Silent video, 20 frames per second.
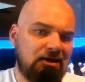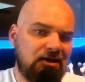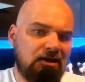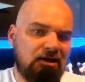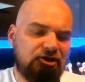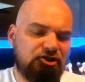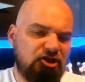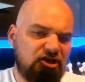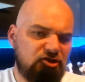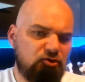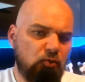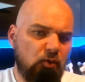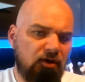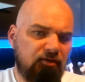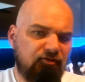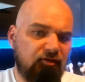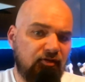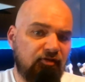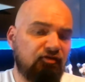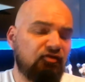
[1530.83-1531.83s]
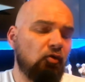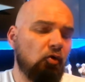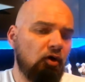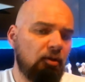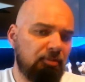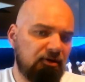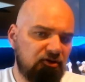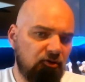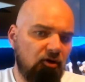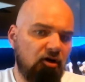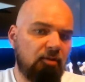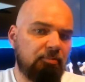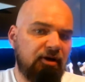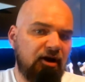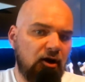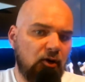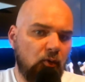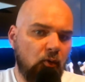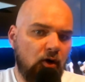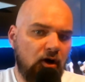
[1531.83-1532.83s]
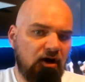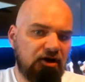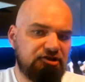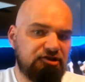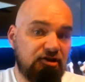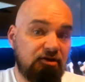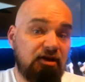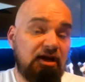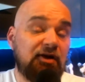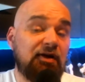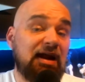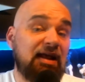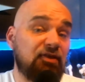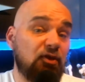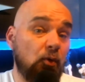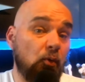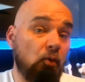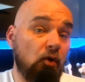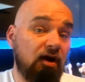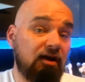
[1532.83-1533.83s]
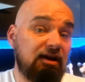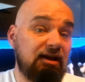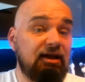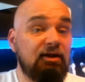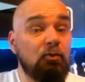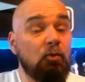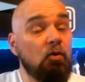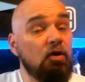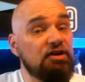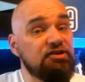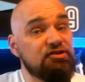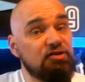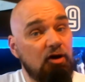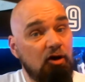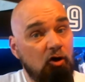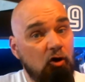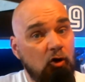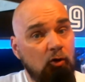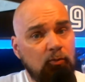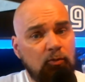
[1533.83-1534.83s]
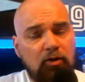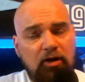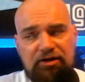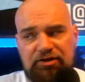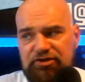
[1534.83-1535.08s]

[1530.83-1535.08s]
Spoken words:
just 1 for 4, but there are a pair of walks in there, and the one hit was a home run.